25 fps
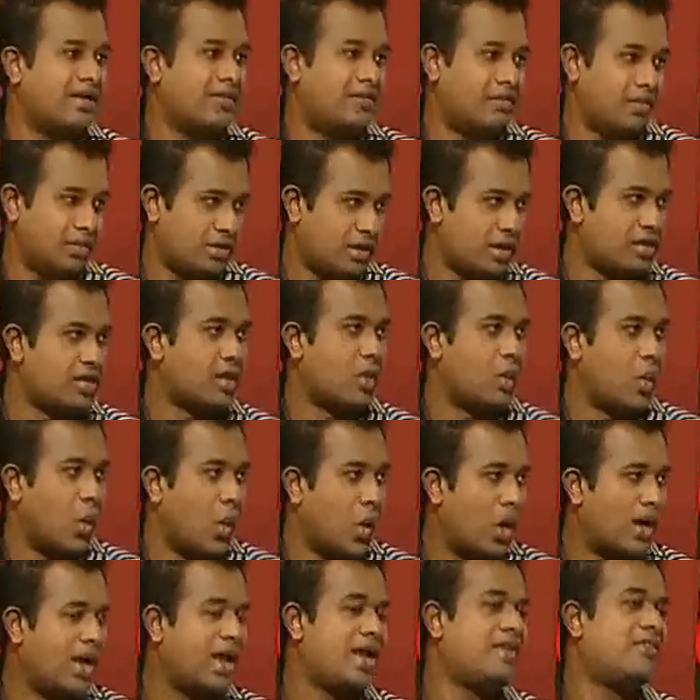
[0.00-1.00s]
for this
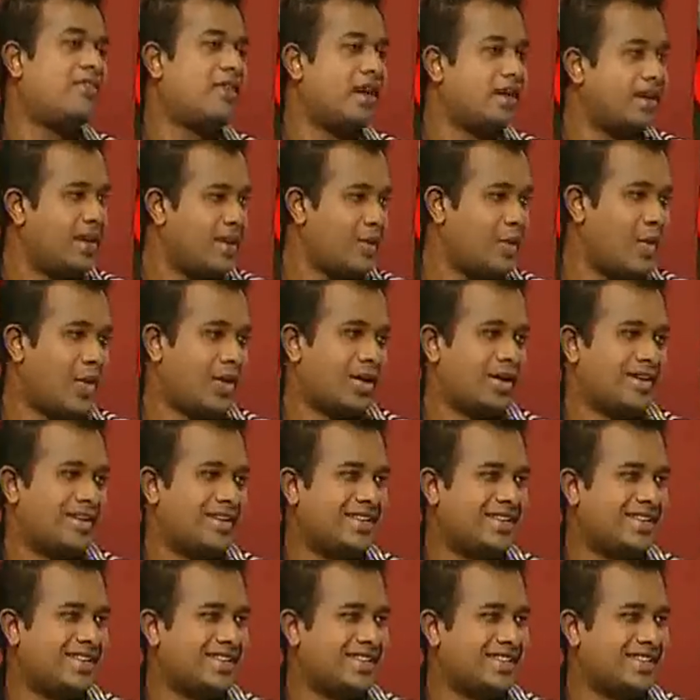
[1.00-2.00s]
award and finally won it.